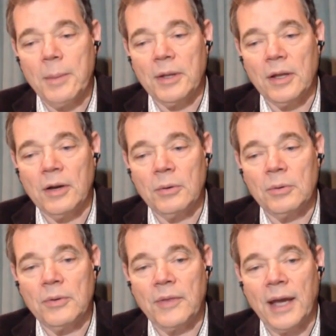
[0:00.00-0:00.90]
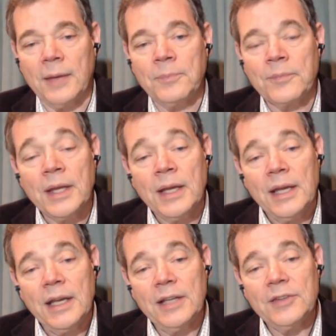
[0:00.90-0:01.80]
below that.
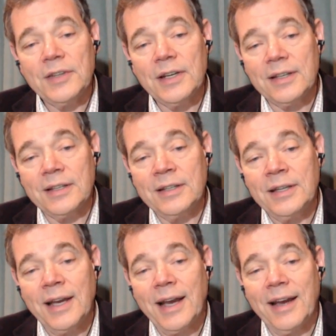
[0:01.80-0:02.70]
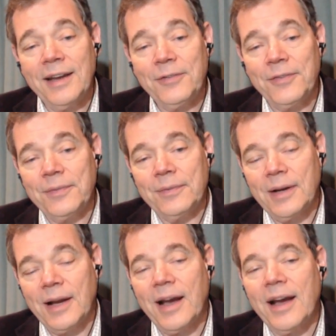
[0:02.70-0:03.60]
Incidentally, I
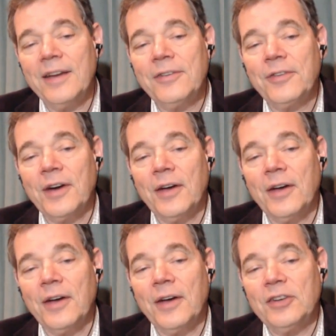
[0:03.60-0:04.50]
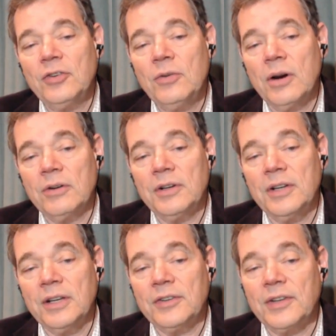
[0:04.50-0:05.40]
found that 200
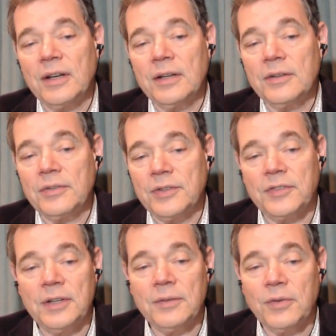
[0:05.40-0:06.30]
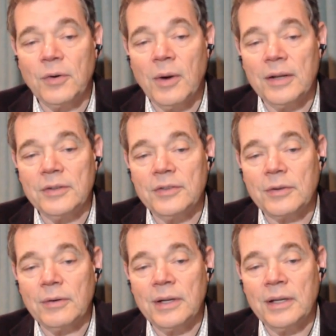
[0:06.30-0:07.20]
nits on a 16-foot wide
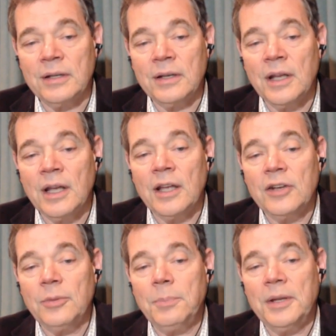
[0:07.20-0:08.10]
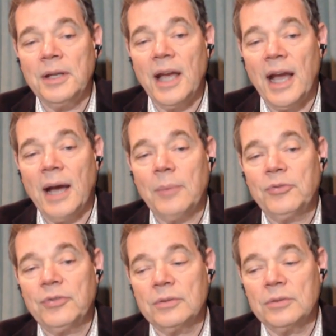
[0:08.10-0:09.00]
screen to be
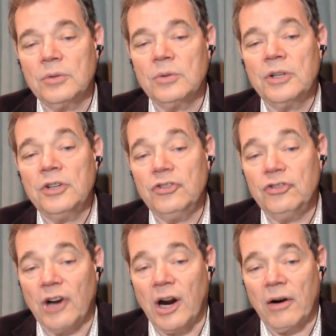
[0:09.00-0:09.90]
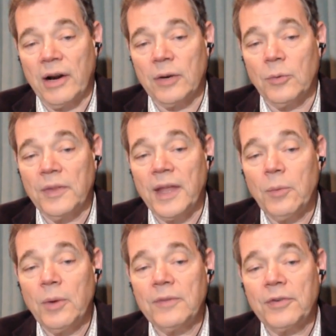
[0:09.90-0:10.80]
absolutely jarring. When they
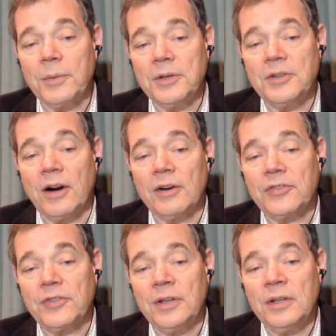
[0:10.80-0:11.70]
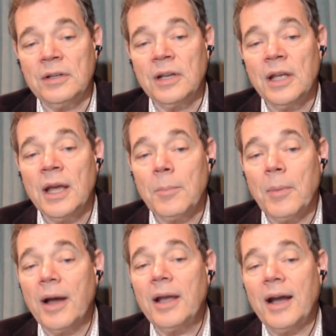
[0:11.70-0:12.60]
went from a dark scene,
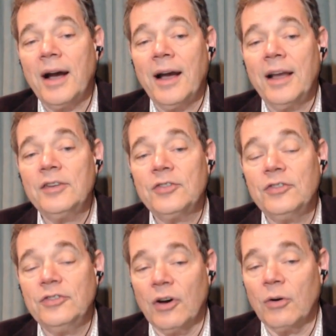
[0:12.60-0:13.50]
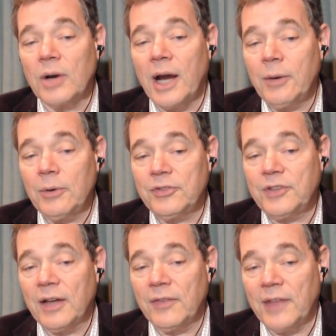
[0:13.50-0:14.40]
my eyes don't iris
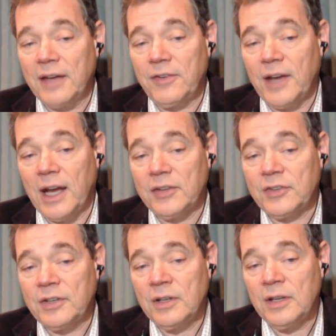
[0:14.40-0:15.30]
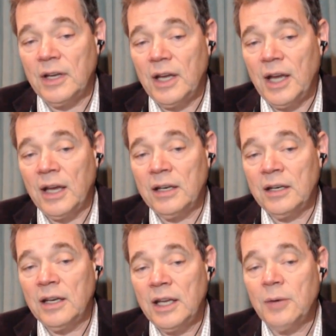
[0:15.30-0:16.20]
down that fast,
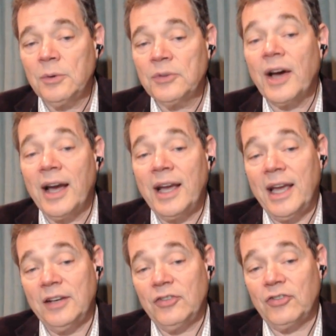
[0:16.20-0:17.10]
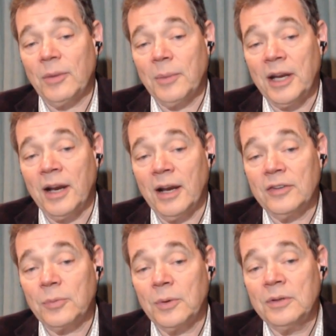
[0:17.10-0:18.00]
and I had to shut my
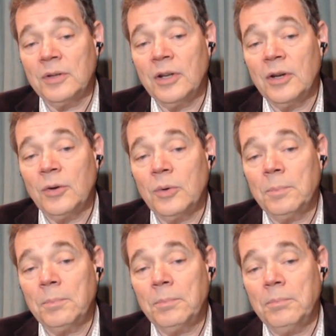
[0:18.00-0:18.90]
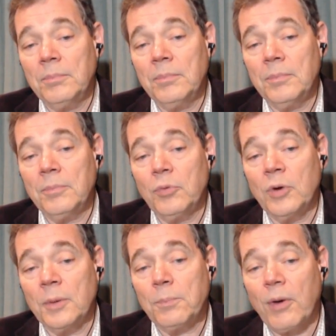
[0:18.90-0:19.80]
eyes when. Wow.
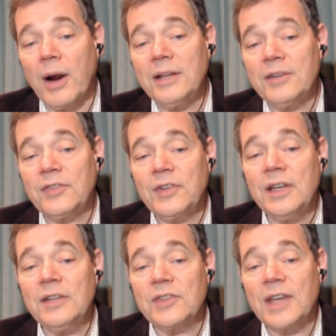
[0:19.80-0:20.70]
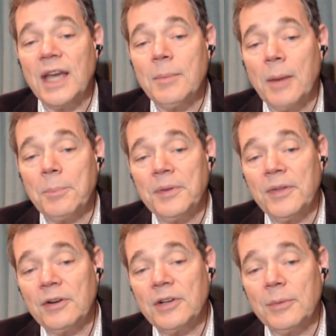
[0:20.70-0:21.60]
When bright scenes came up in
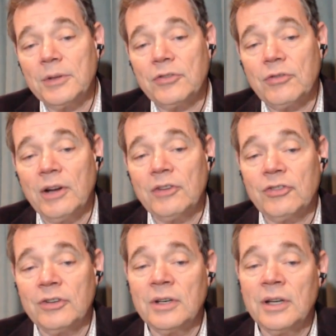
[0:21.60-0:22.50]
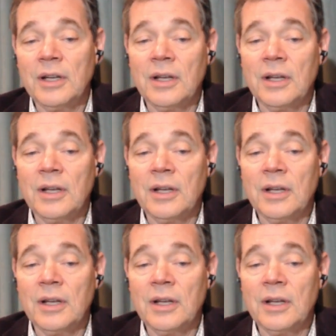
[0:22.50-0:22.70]
their demonstration.